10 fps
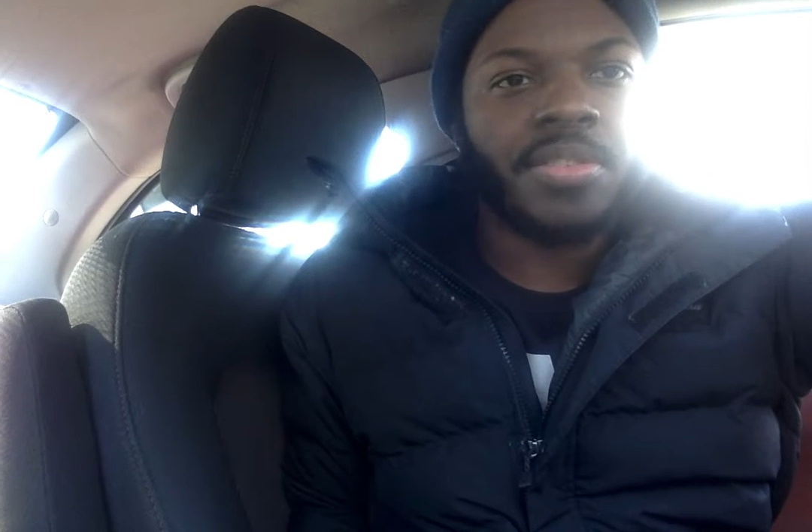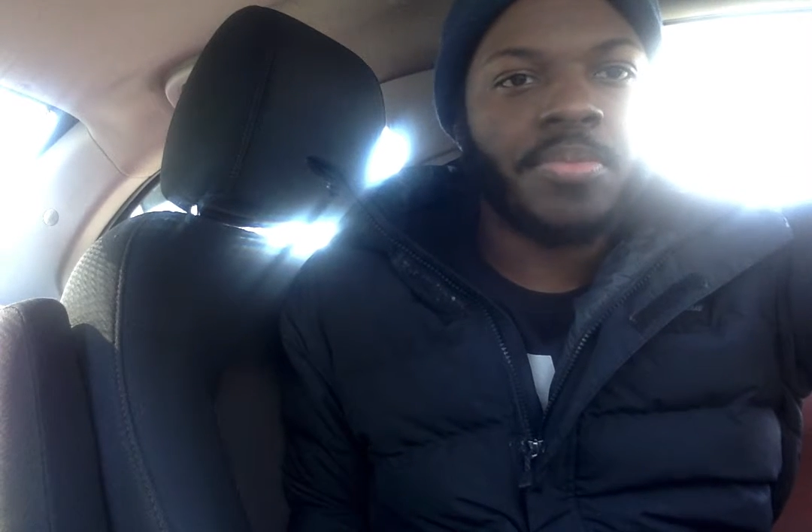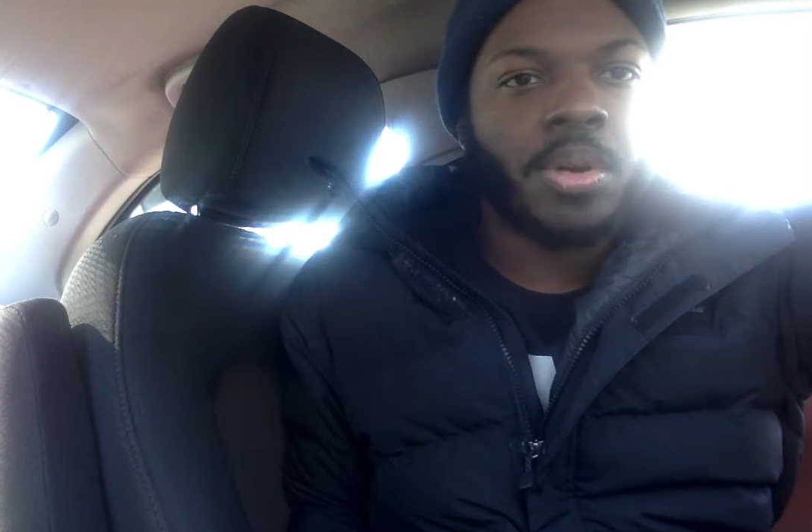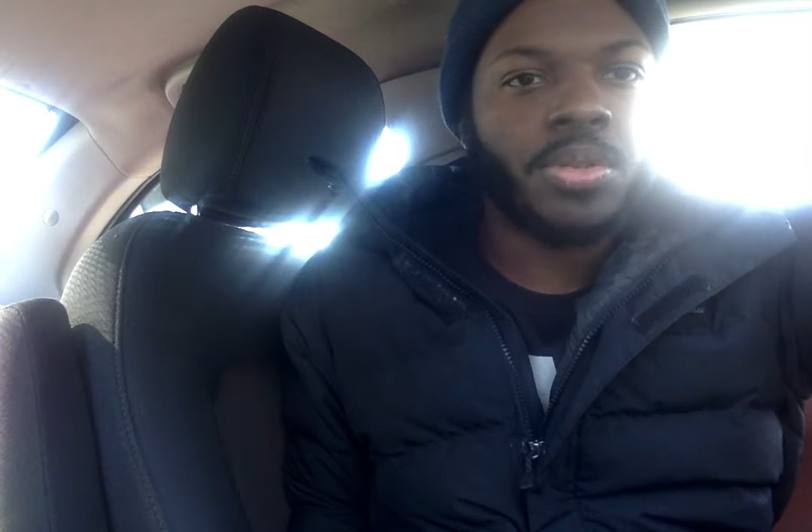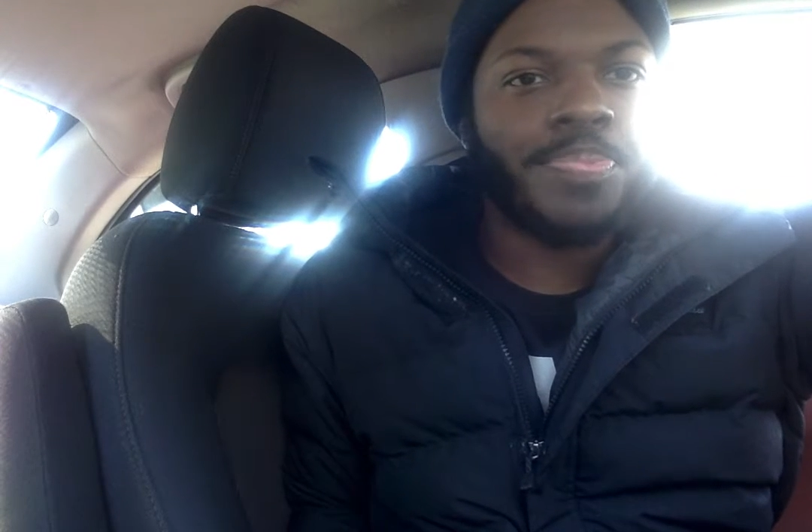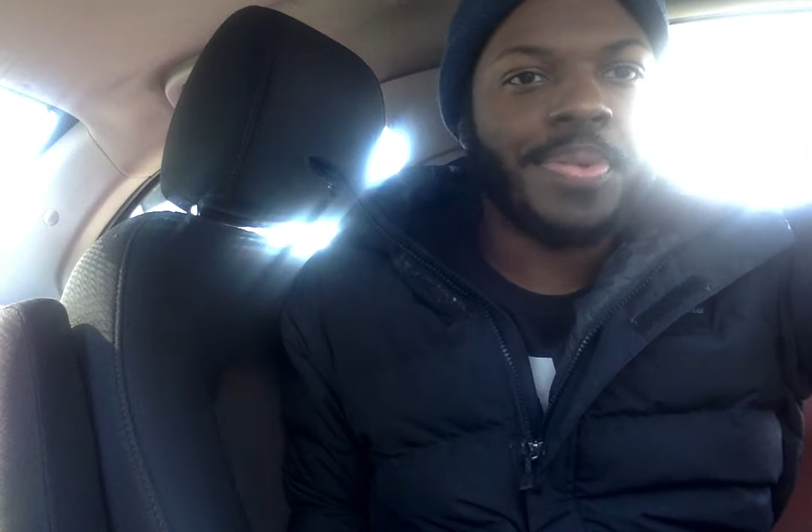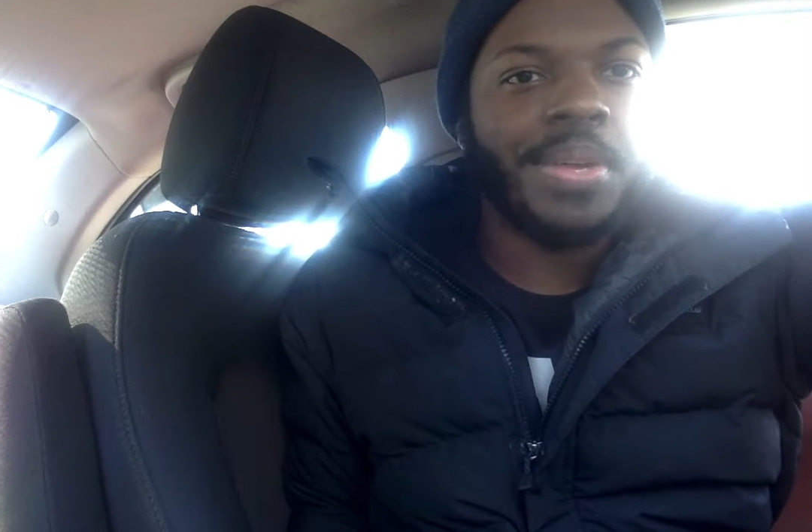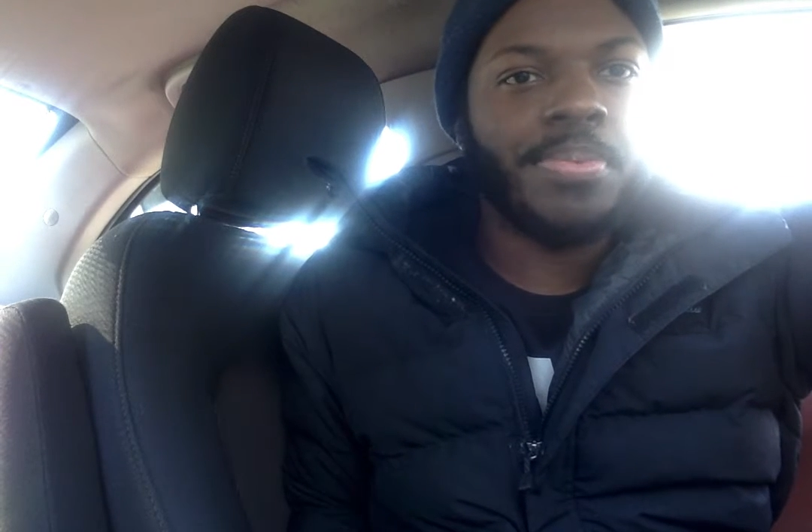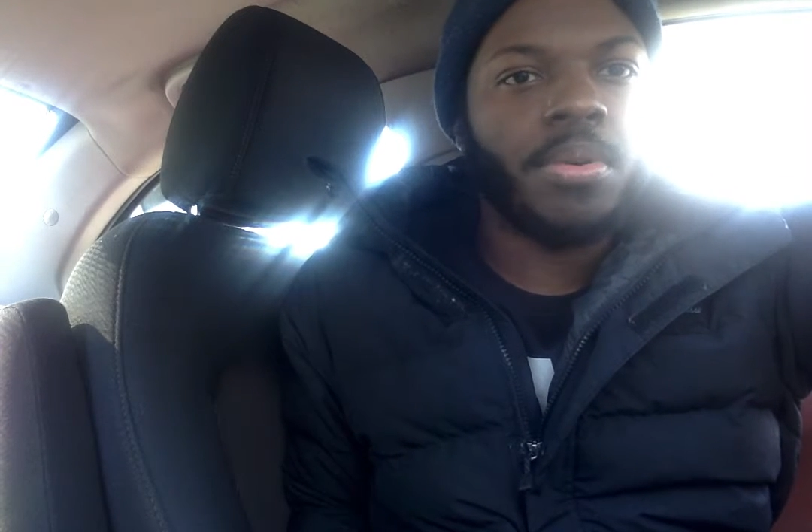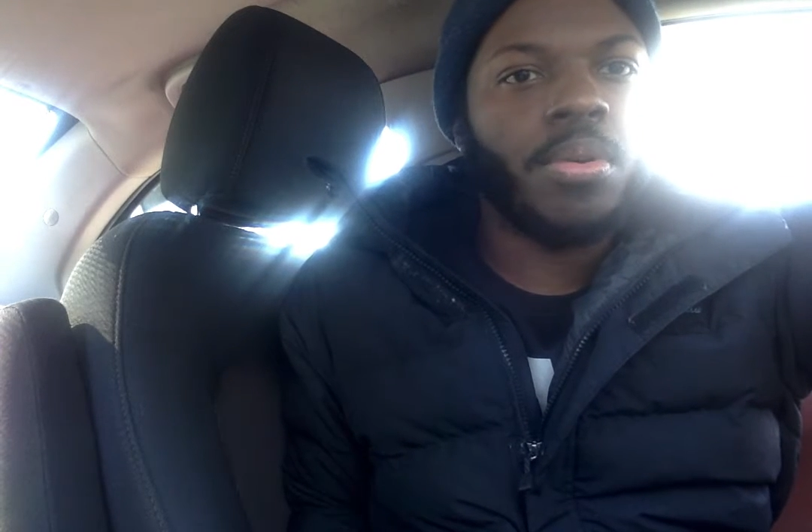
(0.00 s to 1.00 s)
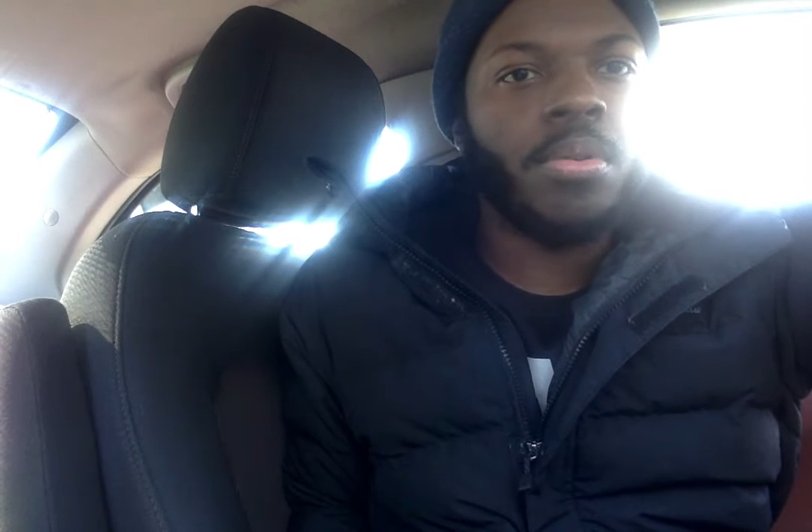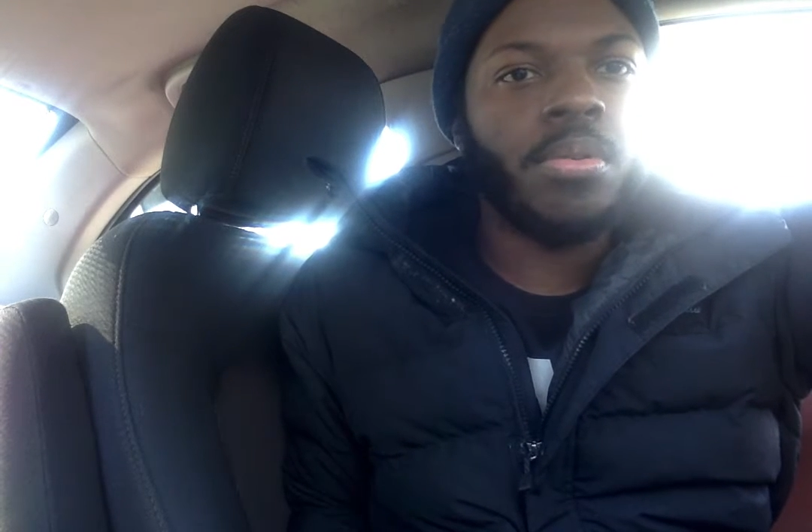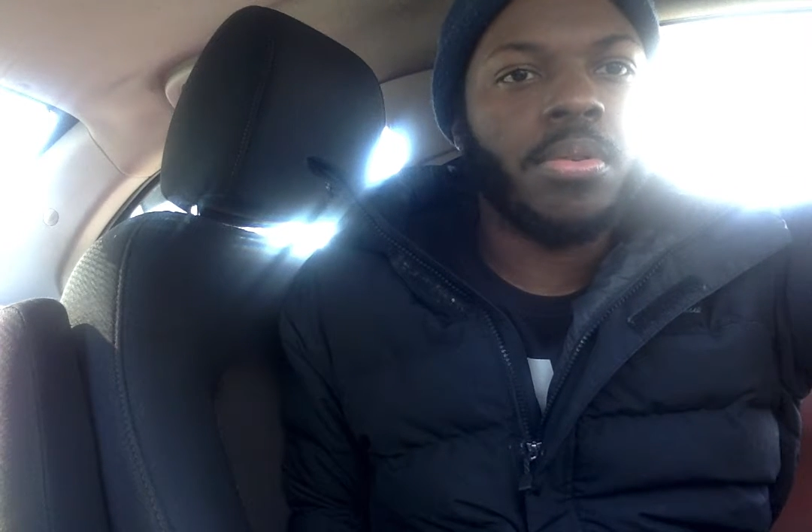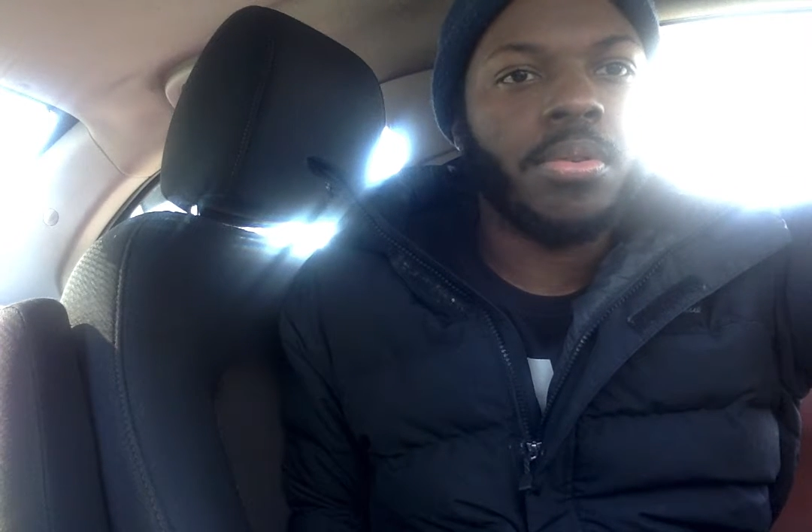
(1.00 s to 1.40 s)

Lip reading: if most people,